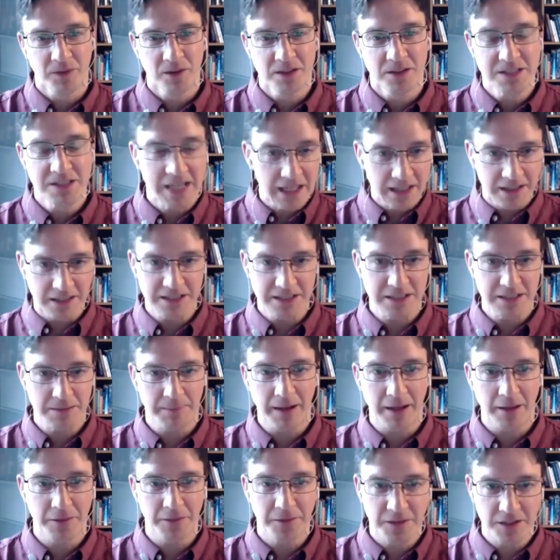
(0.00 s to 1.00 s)
Tell us
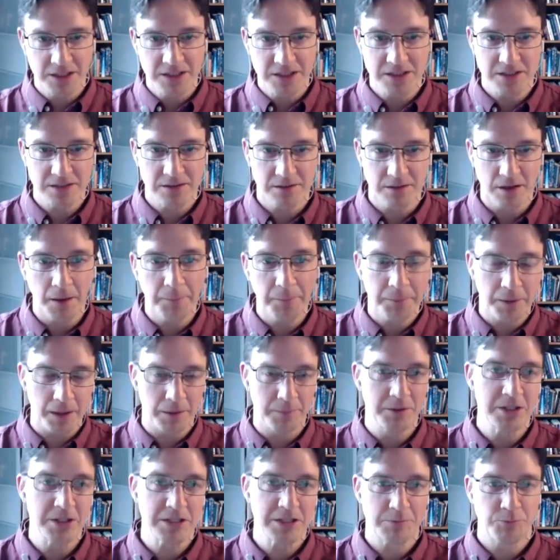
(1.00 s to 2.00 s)
about this
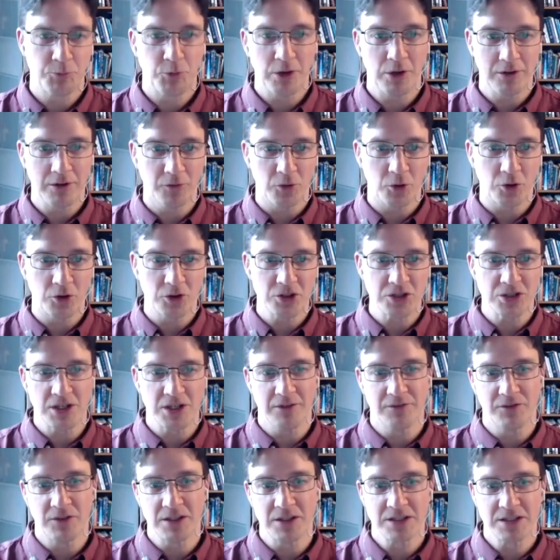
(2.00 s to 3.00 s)
upcoming spring version
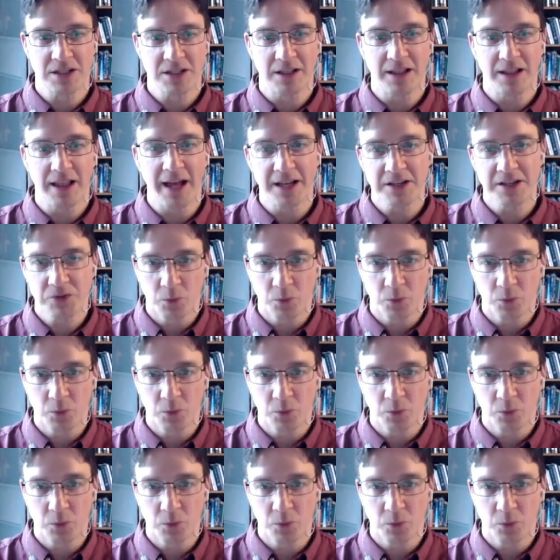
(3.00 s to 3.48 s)
of this class.